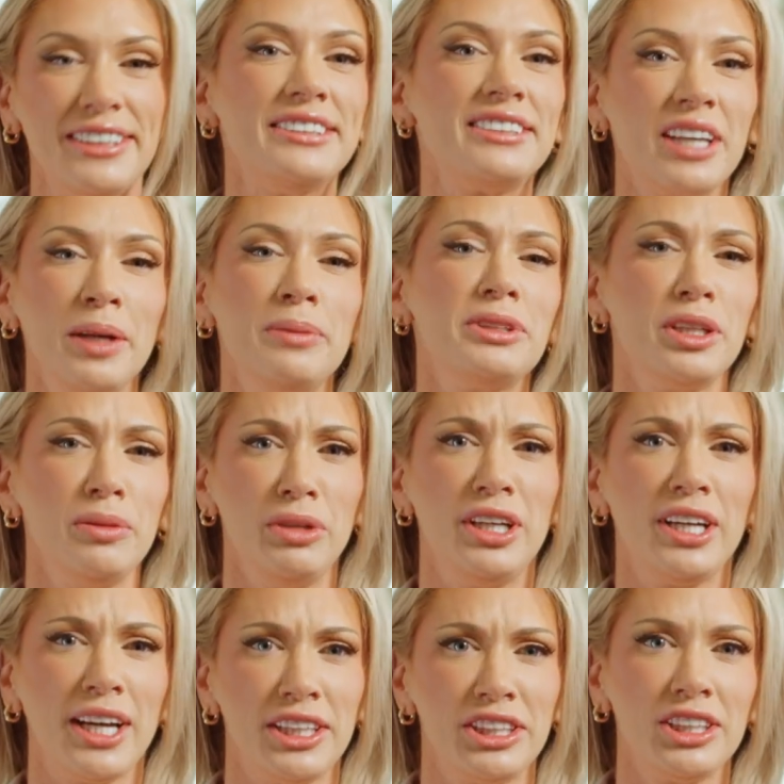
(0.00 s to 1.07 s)
This keeps
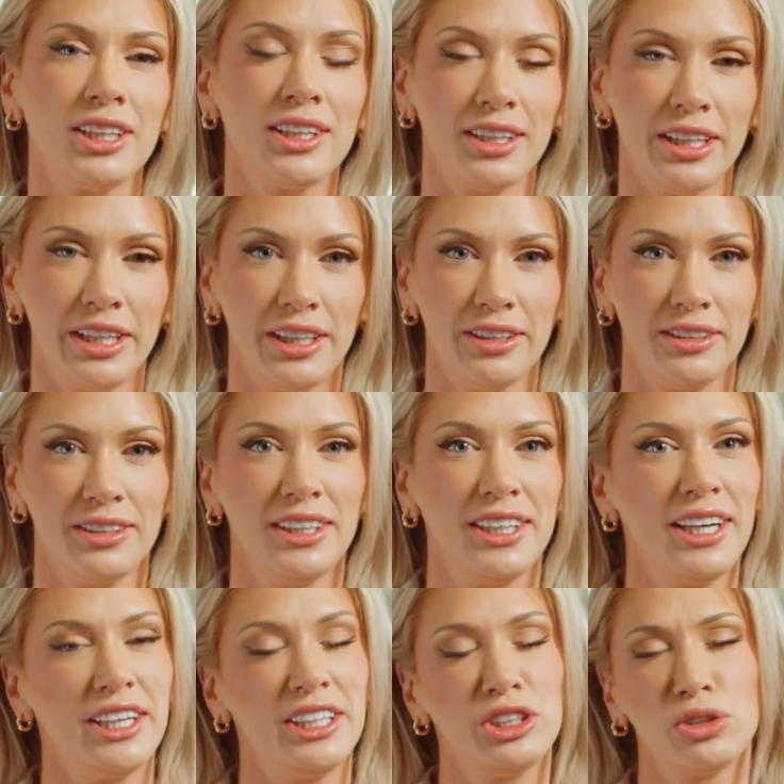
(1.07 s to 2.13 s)
communication clear
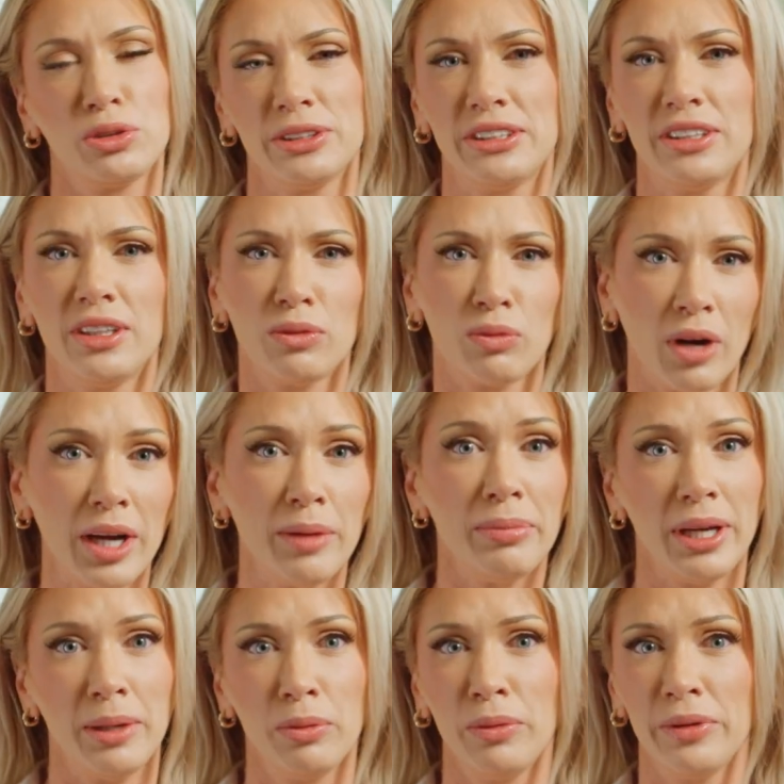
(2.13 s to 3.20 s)
and ensures that the right
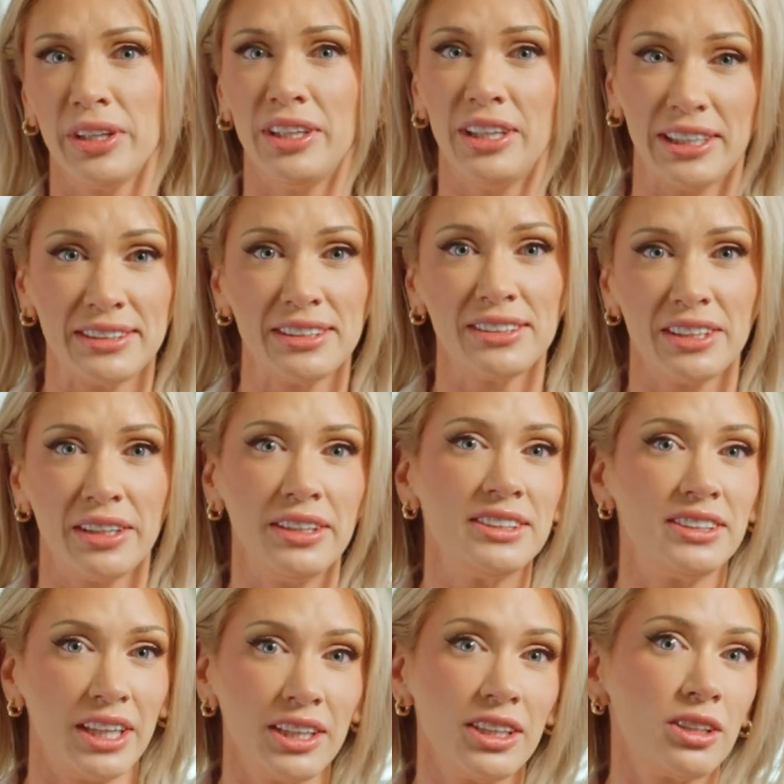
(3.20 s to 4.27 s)
people with the necessary
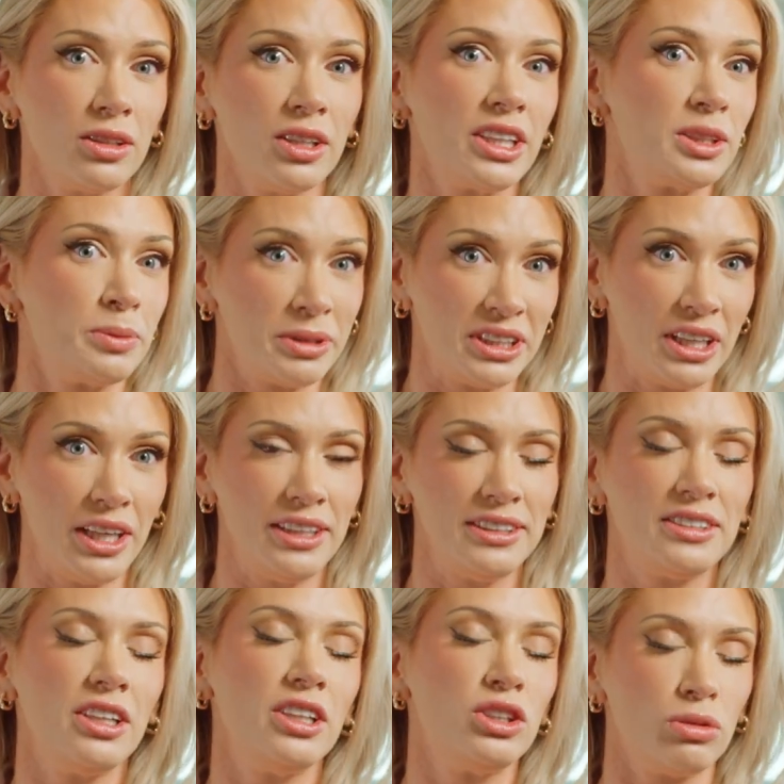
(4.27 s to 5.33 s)
technical
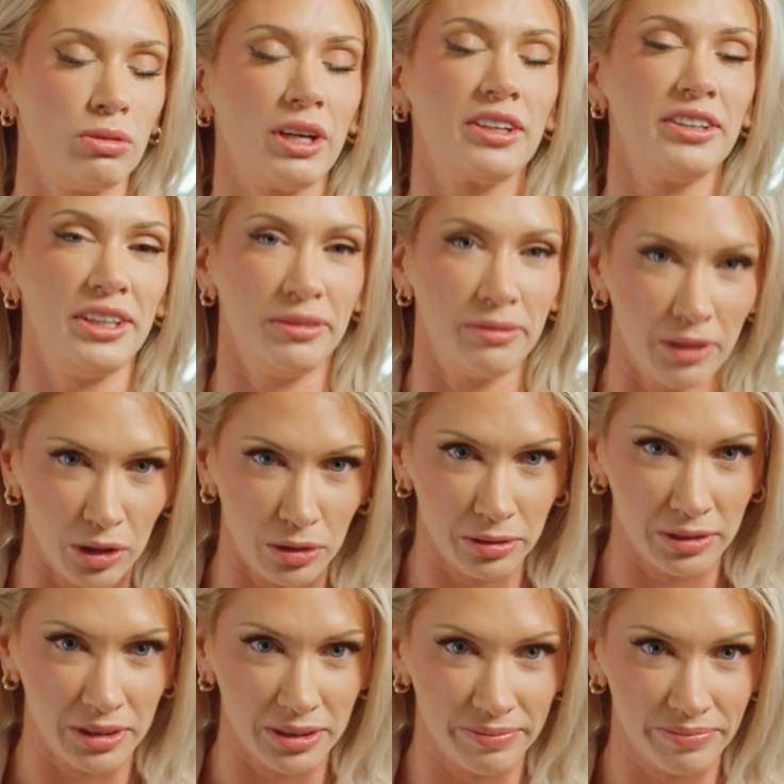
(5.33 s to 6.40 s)
expertise are directly involved.